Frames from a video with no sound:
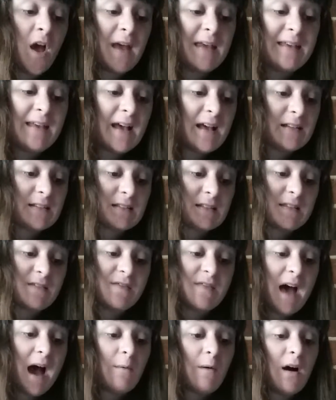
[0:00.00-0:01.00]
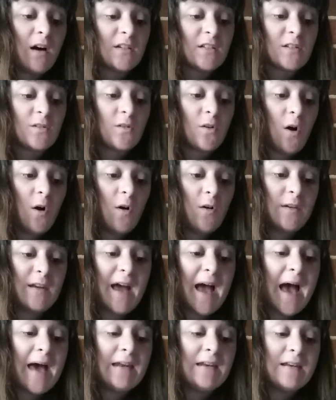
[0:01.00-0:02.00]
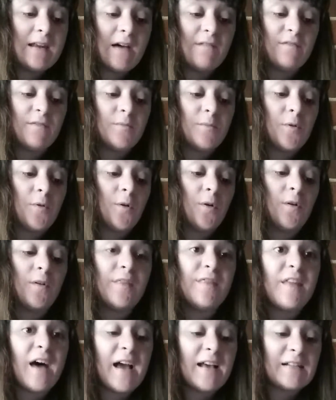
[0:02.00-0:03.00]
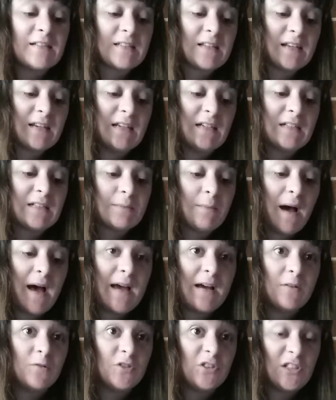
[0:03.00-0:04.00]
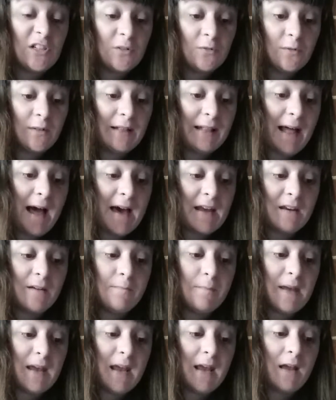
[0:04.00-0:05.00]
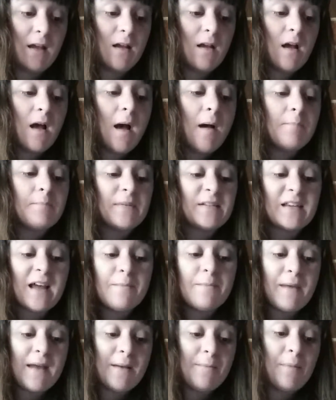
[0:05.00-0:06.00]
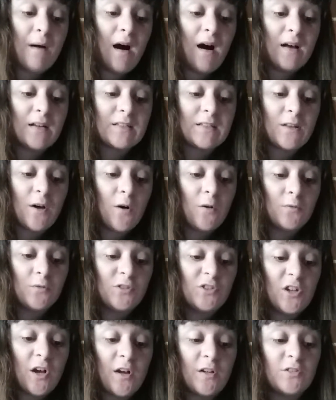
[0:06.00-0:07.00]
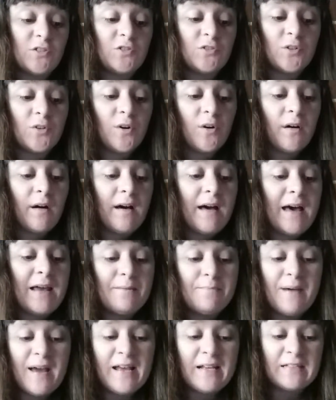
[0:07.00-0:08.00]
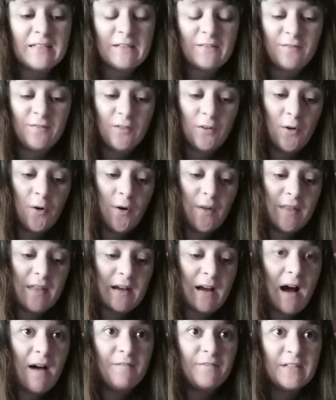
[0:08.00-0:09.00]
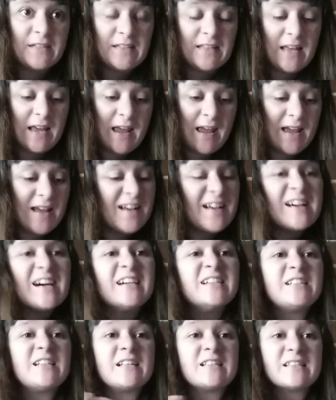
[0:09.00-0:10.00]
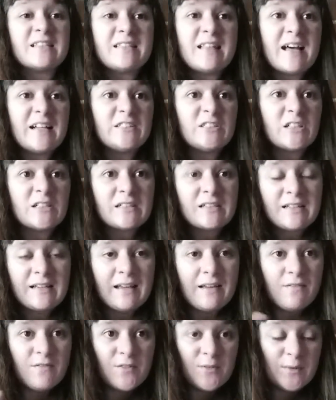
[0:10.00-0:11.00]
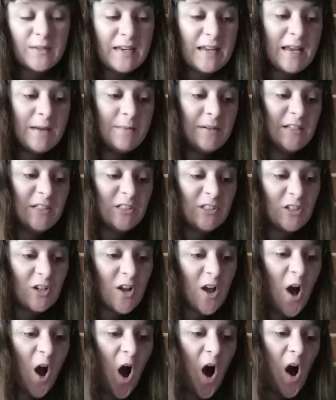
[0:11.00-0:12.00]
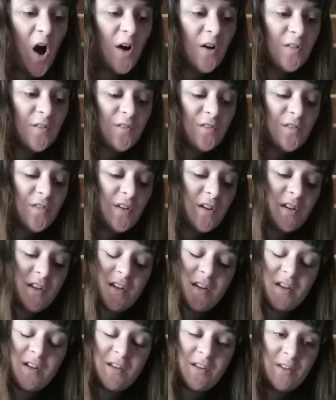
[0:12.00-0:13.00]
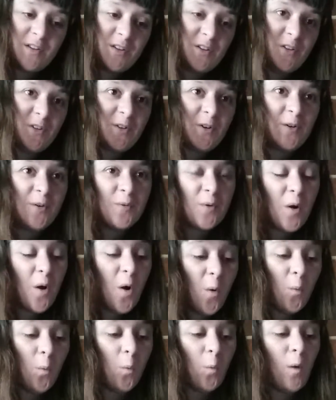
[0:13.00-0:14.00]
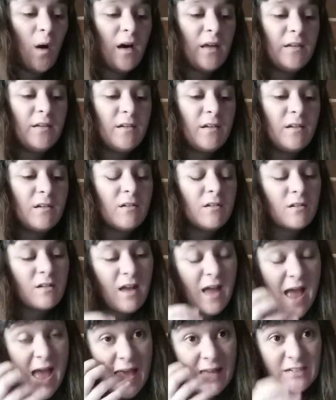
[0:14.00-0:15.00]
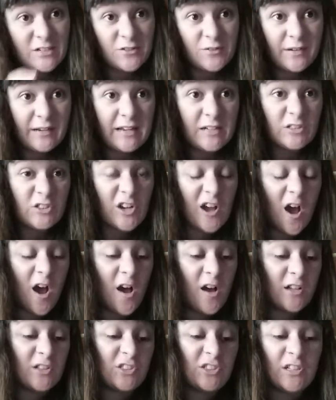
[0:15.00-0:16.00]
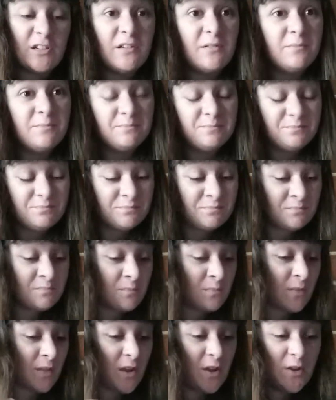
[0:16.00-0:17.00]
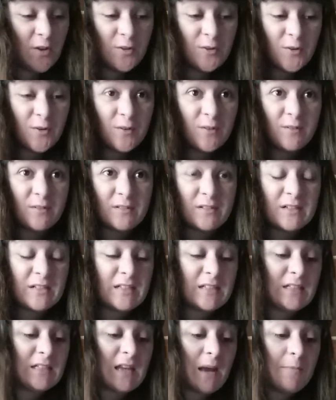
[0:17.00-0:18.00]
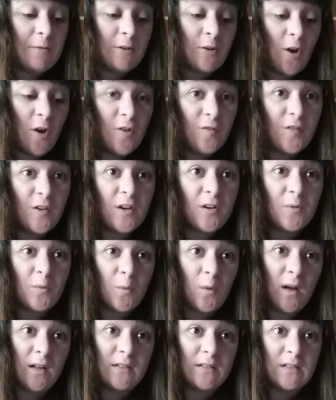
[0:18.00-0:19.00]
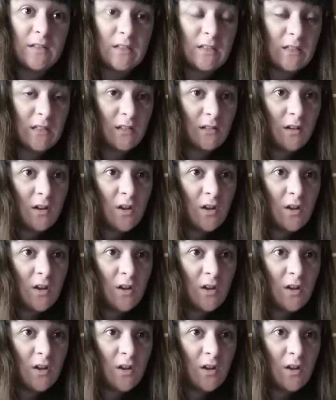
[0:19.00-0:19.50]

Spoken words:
Yes, thou art gone, and nevermore thy sunny smile shall gladden me. but I may pass the old church door and pace the floor that covers thee. Doesn't that just give you an image of, you know, one entering a church and, you know, stepping over one's